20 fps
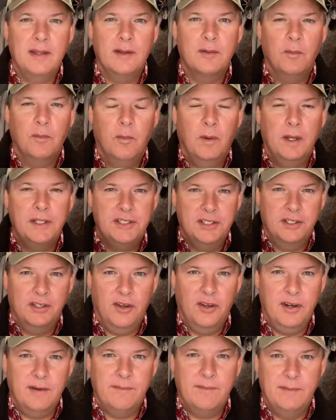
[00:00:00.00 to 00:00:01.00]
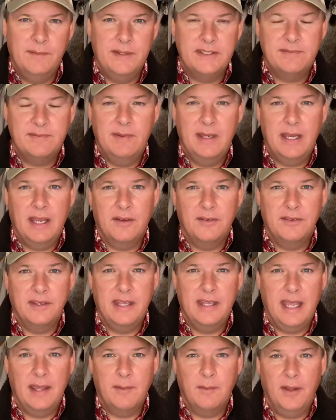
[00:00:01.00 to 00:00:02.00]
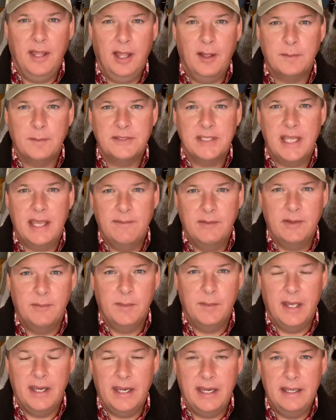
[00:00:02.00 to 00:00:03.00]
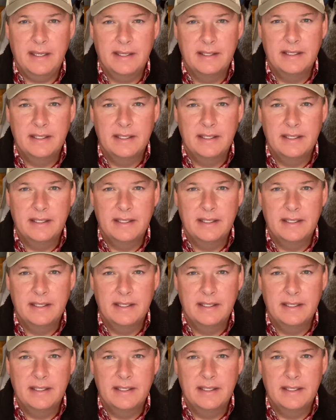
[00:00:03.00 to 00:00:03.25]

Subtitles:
what you learned from this video today will help save you money.